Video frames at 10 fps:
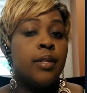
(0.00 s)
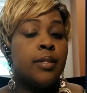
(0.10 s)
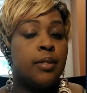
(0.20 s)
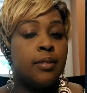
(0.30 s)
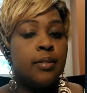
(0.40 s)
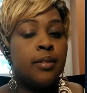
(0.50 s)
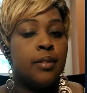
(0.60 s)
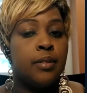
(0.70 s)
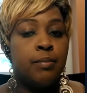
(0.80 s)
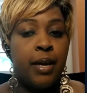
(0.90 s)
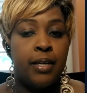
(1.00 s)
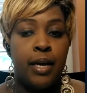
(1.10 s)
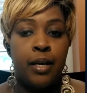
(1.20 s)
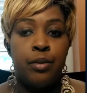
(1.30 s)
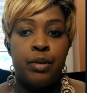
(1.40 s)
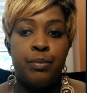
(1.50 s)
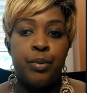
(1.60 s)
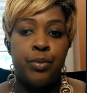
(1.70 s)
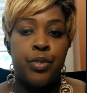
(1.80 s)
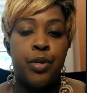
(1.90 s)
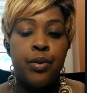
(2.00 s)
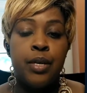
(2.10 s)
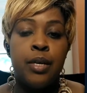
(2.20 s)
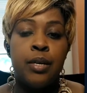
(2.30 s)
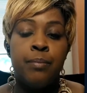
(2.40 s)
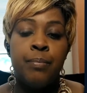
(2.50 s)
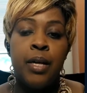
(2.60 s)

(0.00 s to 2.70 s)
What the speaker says: this is my NACA reboot journey,